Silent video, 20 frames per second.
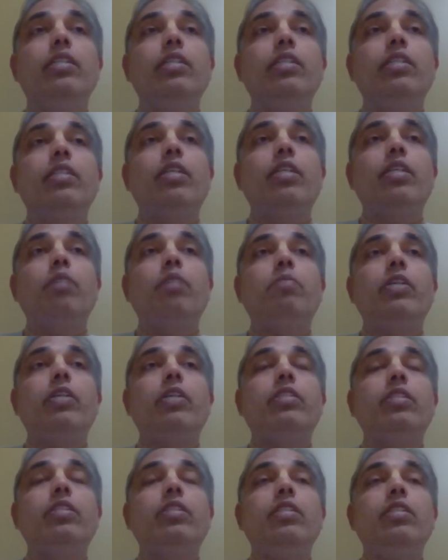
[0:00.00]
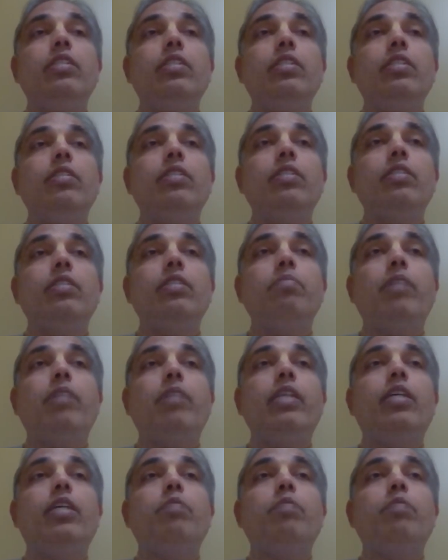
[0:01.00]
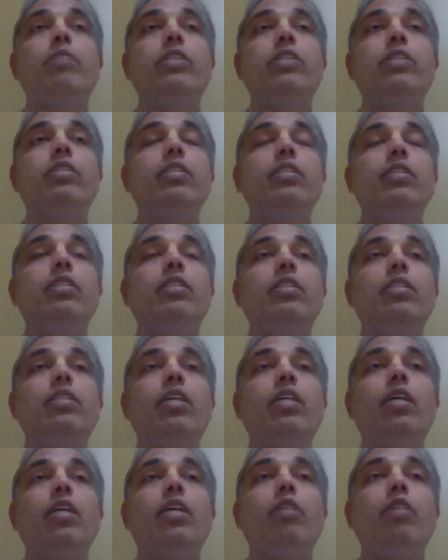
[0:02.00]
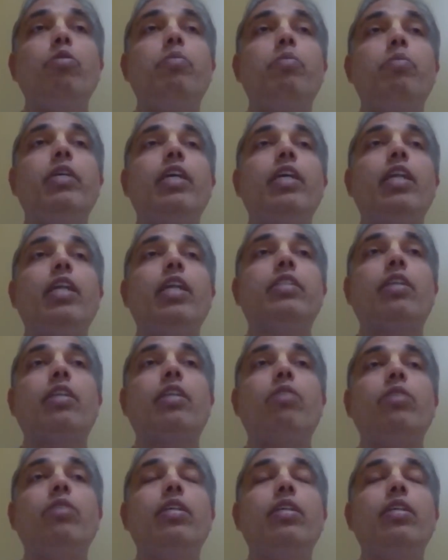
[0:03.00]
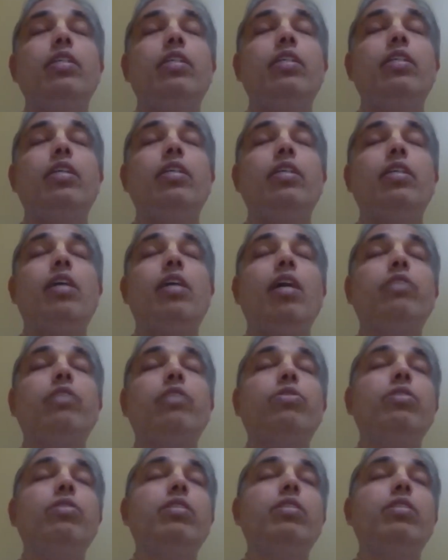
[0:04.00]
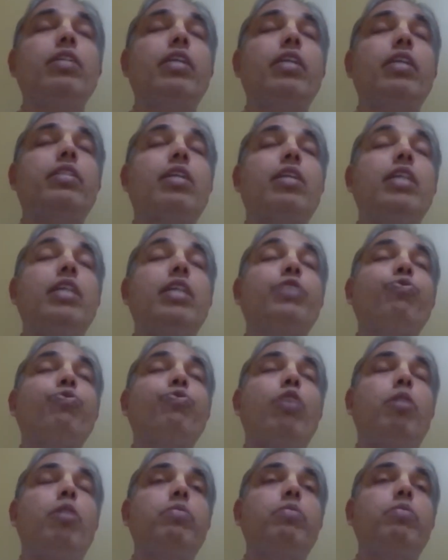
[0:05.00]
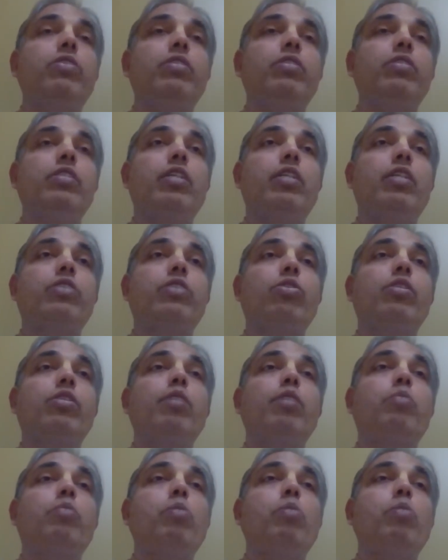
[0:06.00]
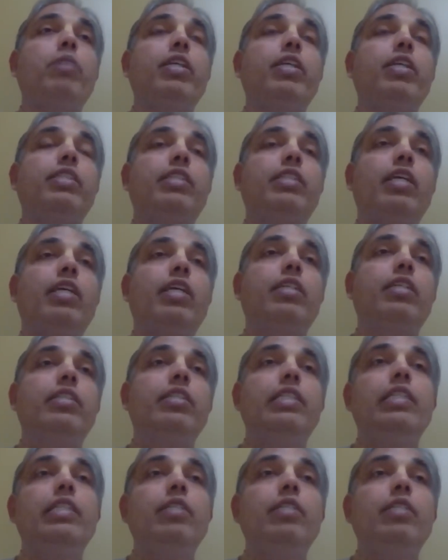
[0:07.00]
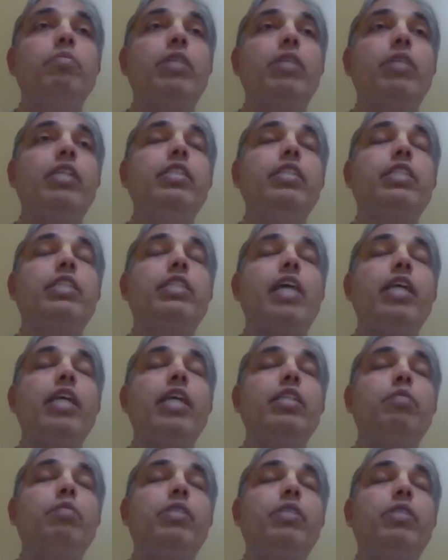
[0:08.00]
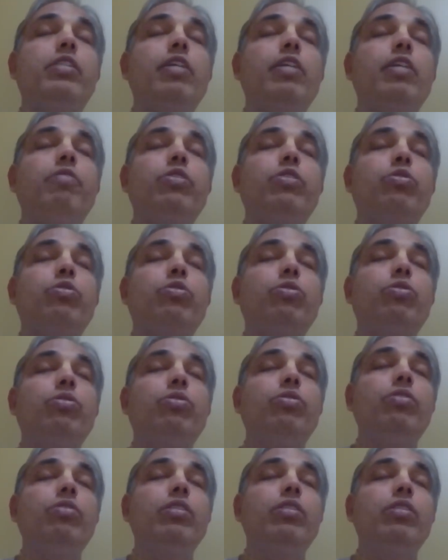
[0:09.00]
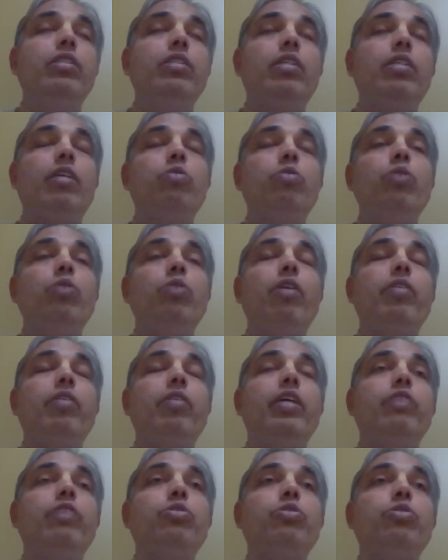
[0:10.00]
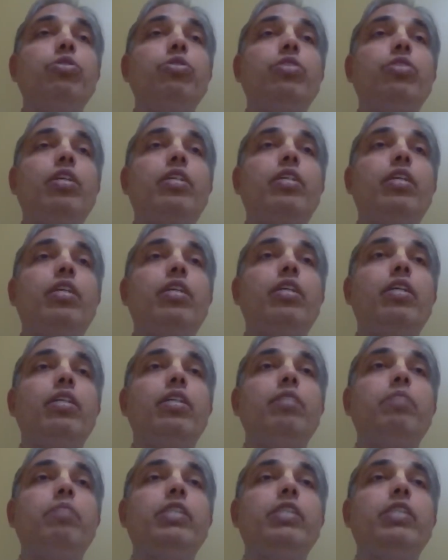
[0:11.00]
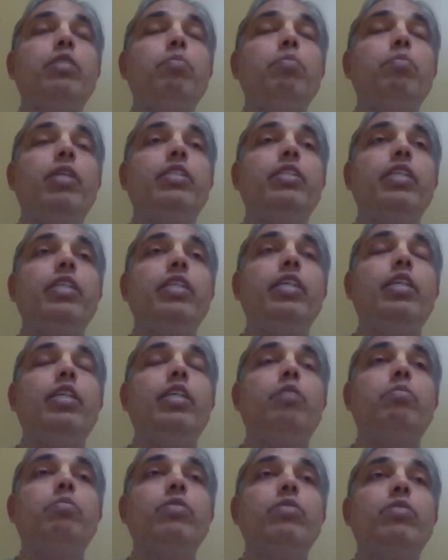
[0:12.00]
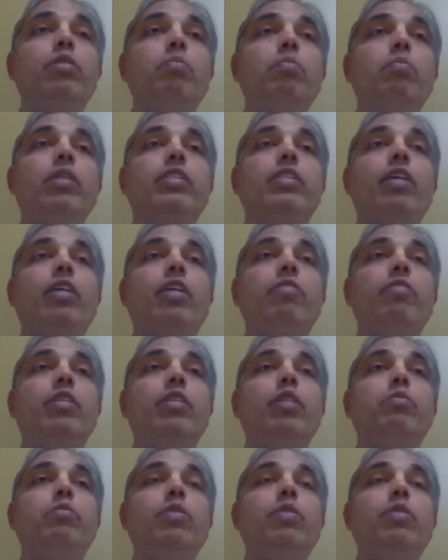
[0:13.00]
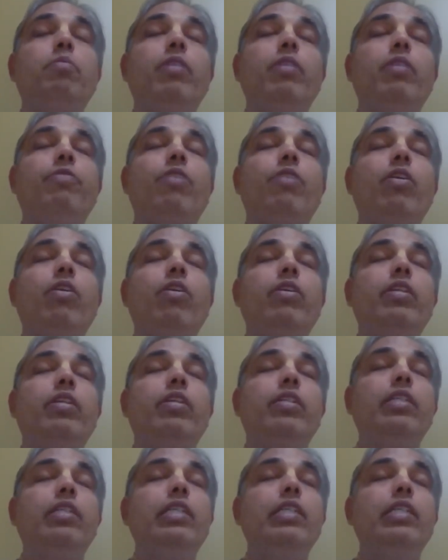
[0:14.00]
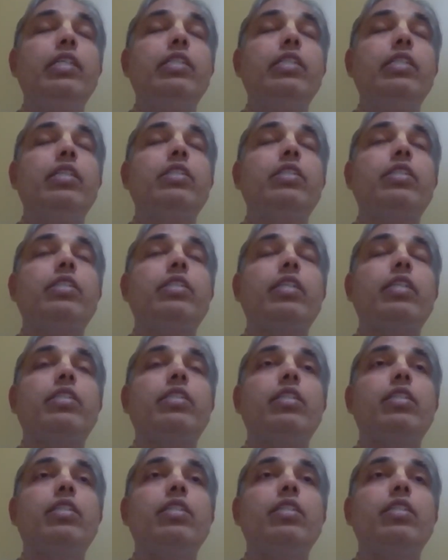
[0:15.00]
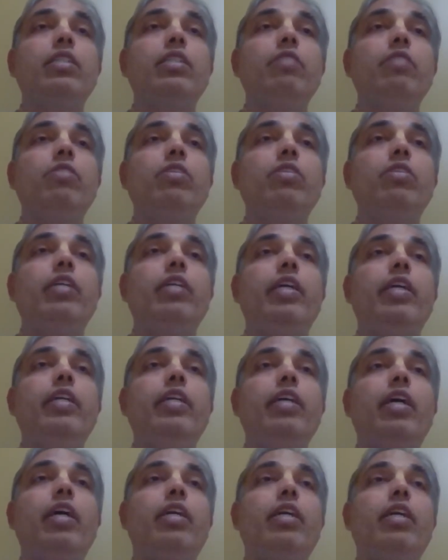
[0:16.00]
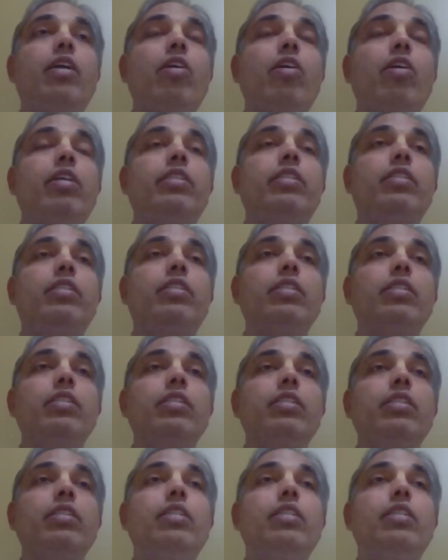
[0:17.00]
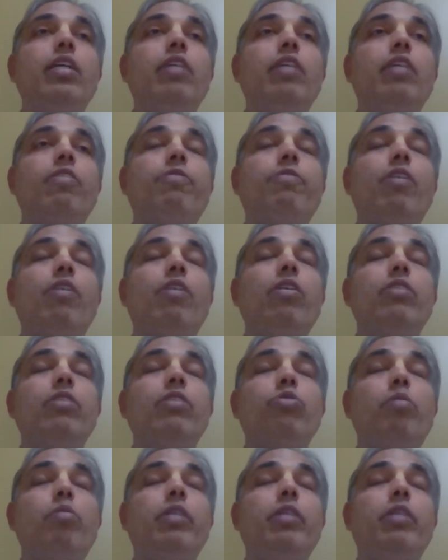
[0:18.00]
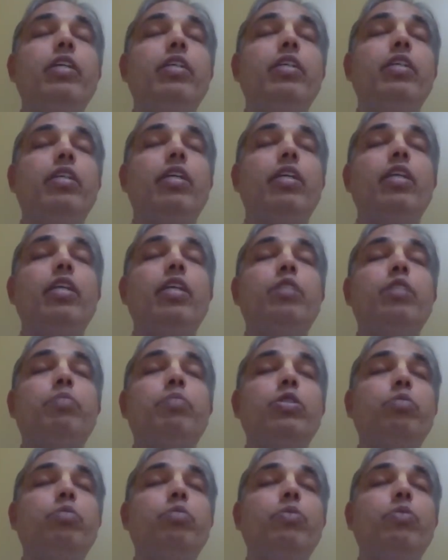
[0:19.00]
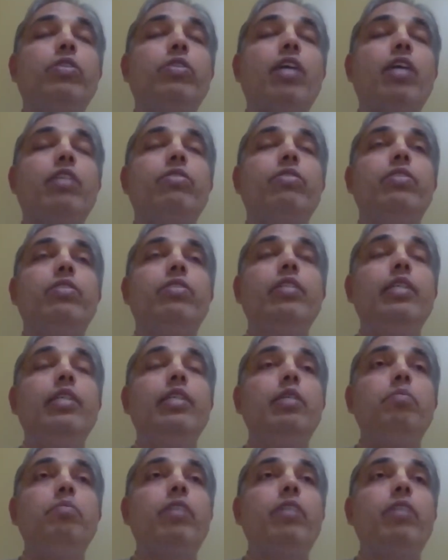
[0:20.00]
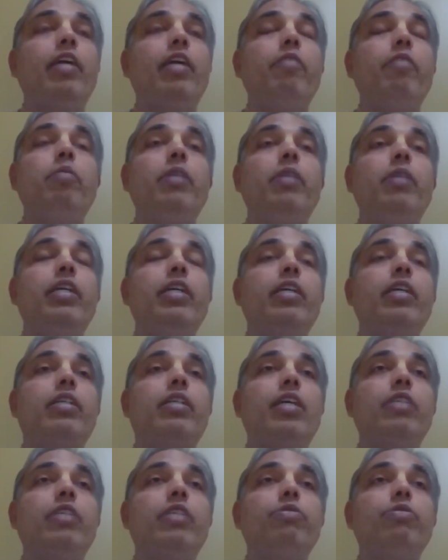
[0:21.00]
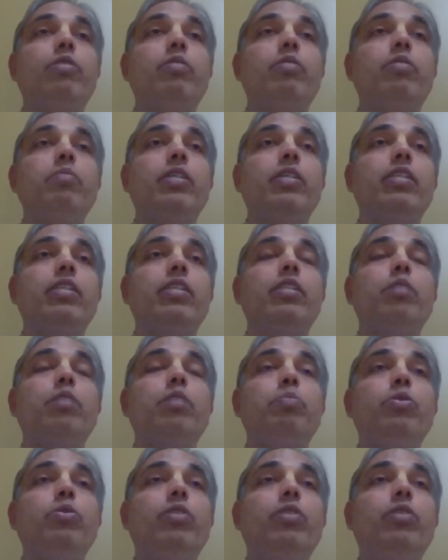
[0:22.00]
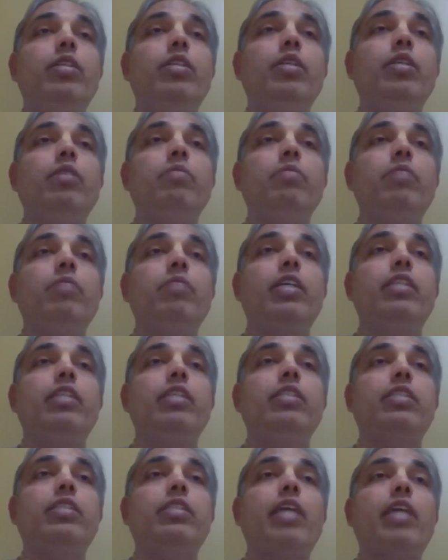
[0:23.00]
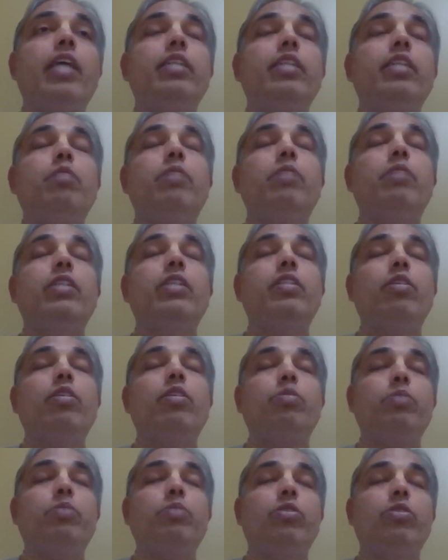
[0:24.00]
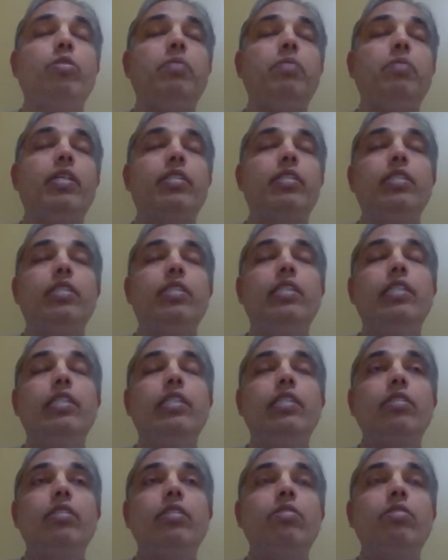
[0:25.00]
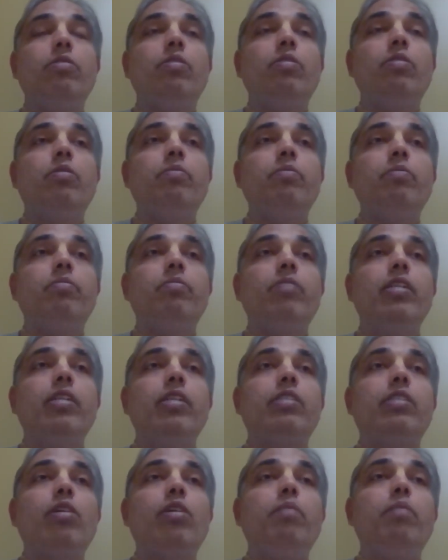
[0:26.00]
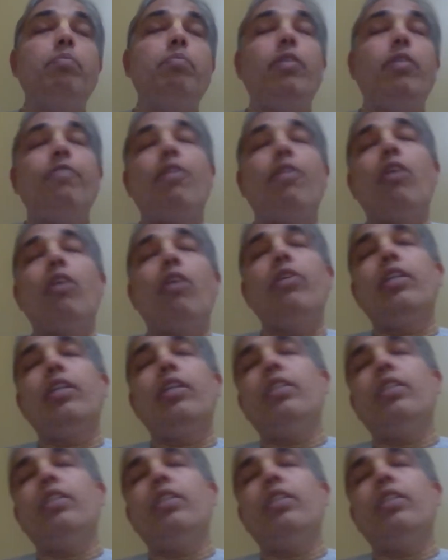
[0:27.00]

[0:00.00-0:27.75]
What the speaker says: that mercy, by that mercy, everybody else surrounding it also get transformed. That's what Srila Prabhupada has done, because he is carrying the mercy of his Guru, and whoever he associated, by simply seeing him, simply serving him, simply following his instruction, even though they didn't had knowledge, they are following so many religious principles also, but everybody got transformed because of the purity, because he is carrying the mercy of spiritual master. So by simply following in